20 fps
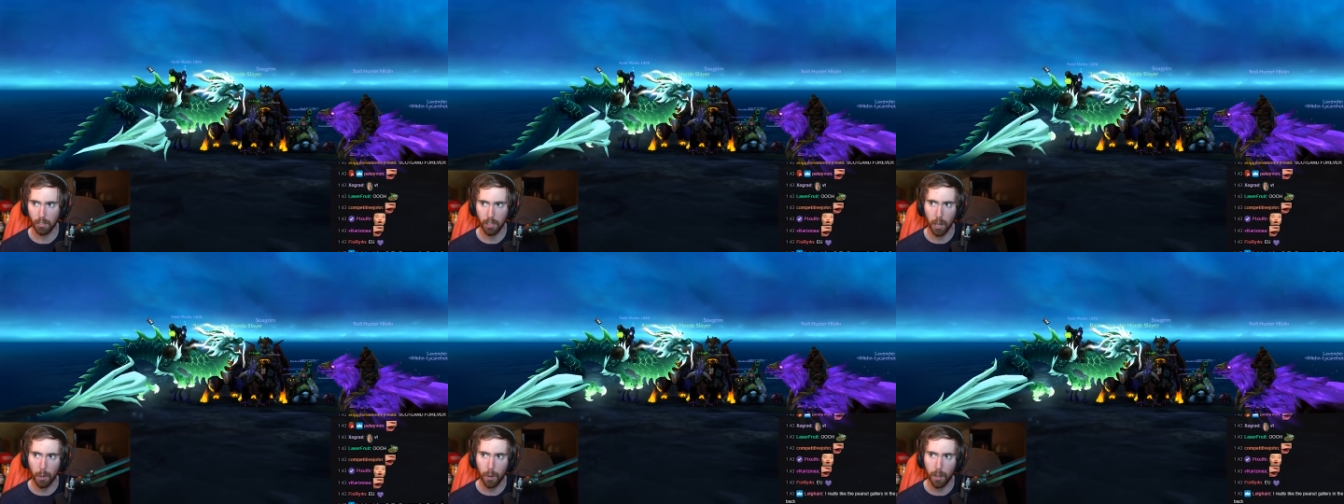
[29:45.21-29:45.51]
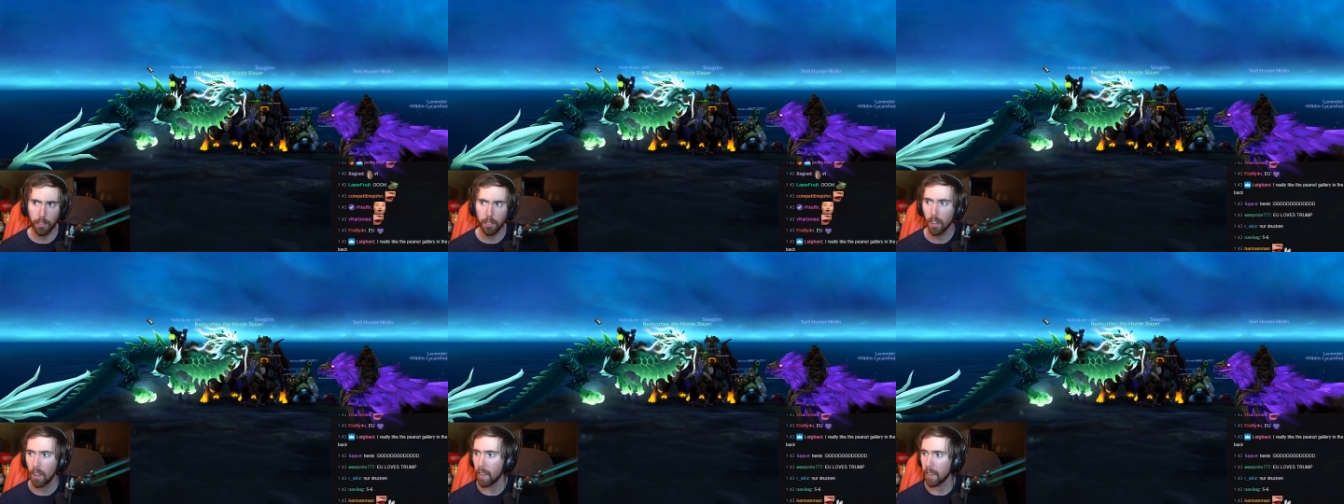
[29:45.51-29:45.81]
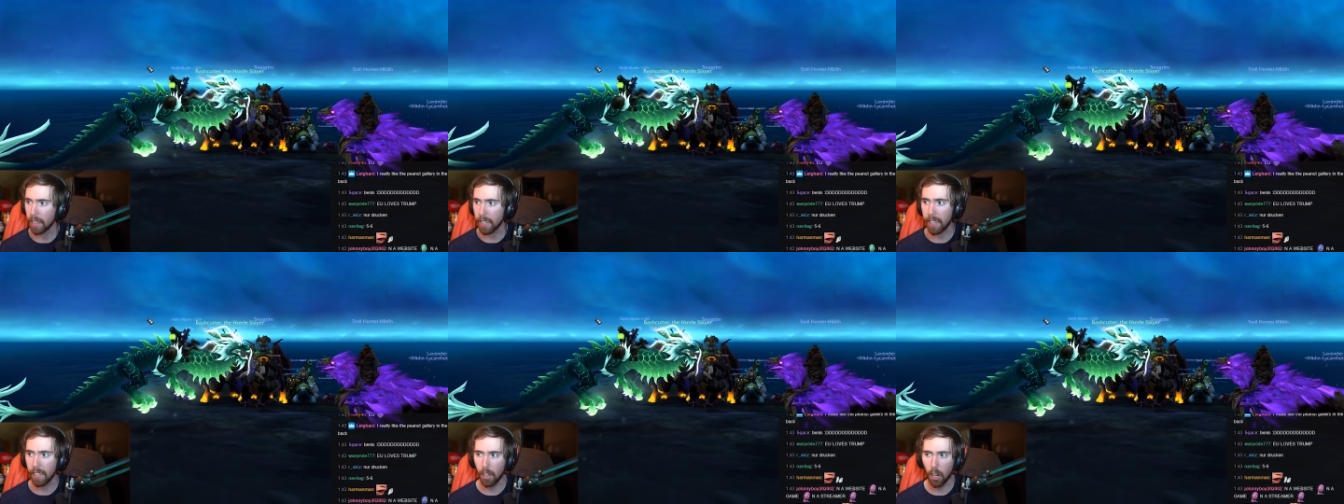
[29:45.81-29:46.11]
Lilith,
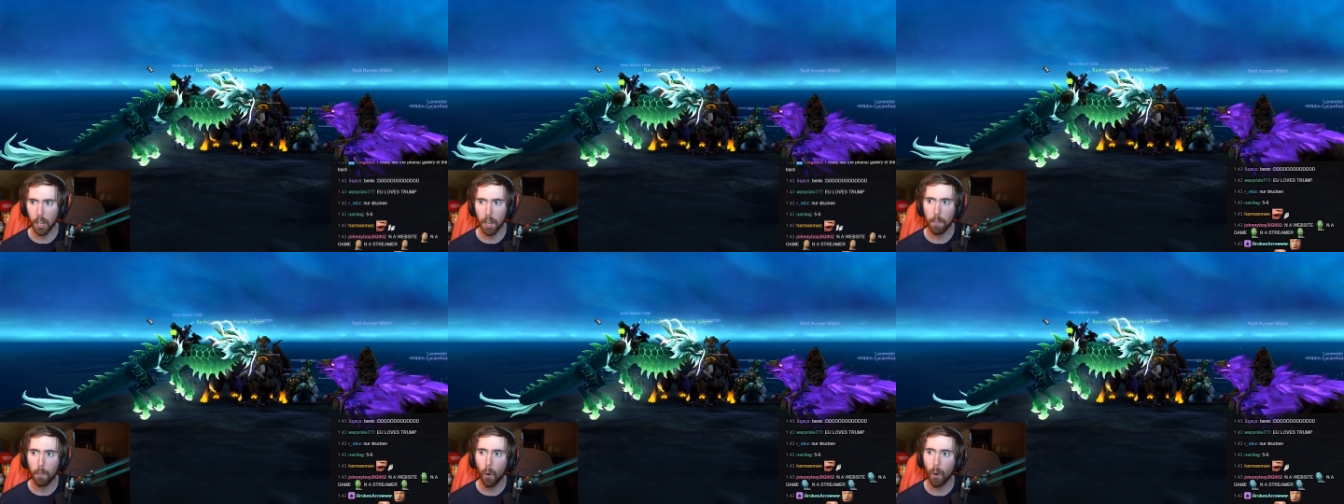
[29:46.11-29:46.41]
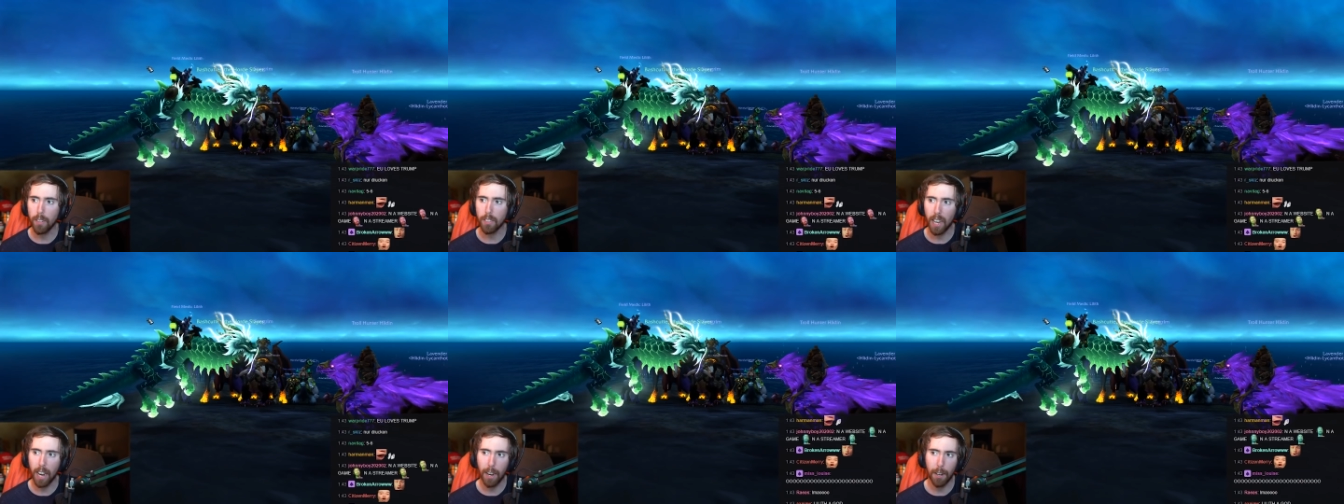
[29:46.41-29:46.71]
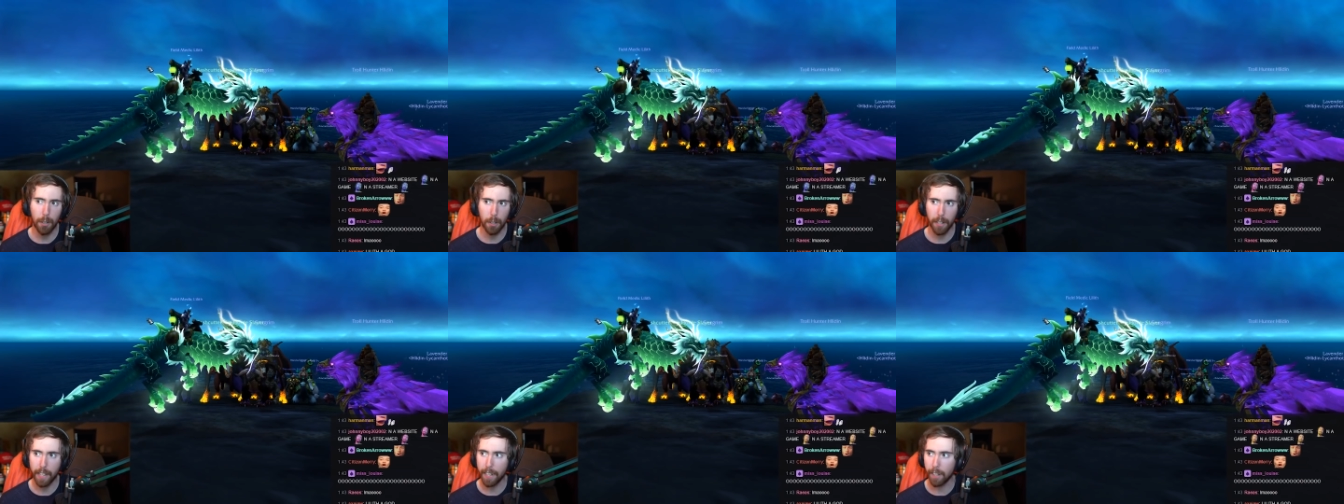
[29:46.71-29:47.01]
get on the Void
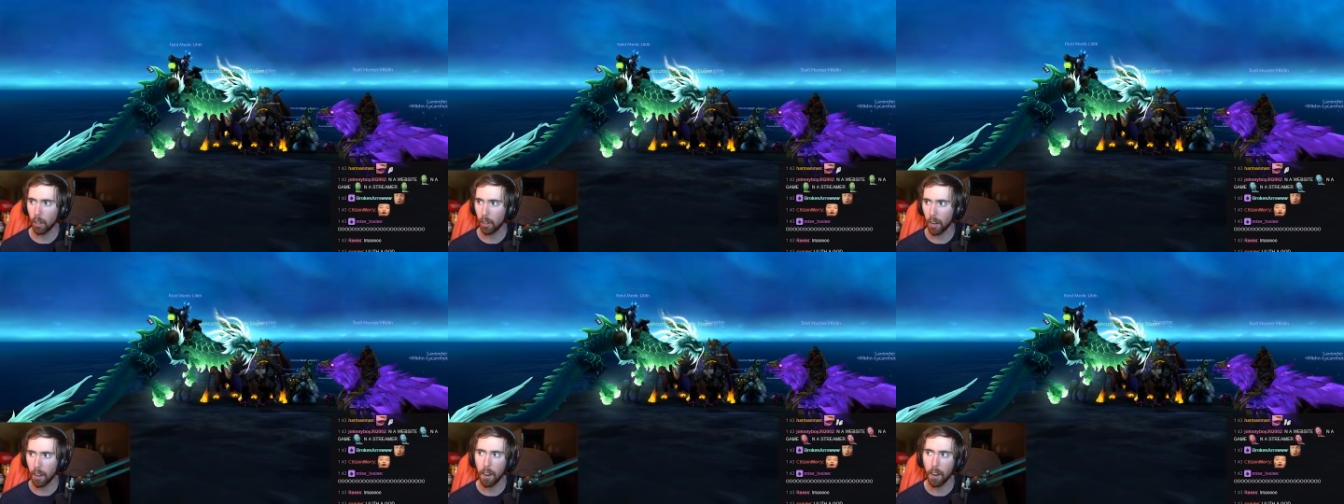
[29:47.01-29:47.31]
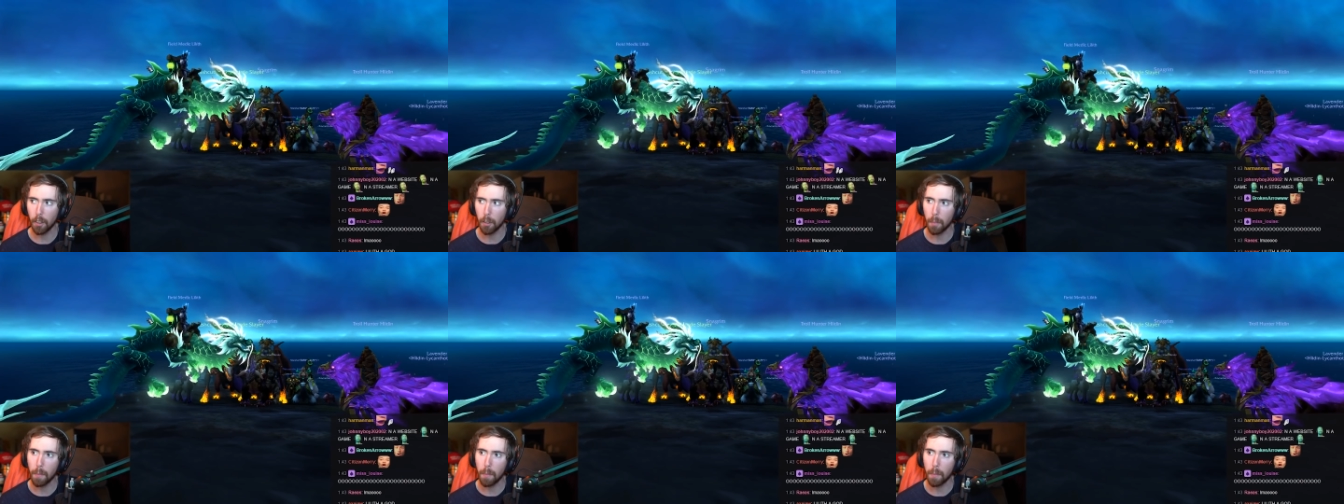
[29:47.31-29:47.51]
Talon or get on another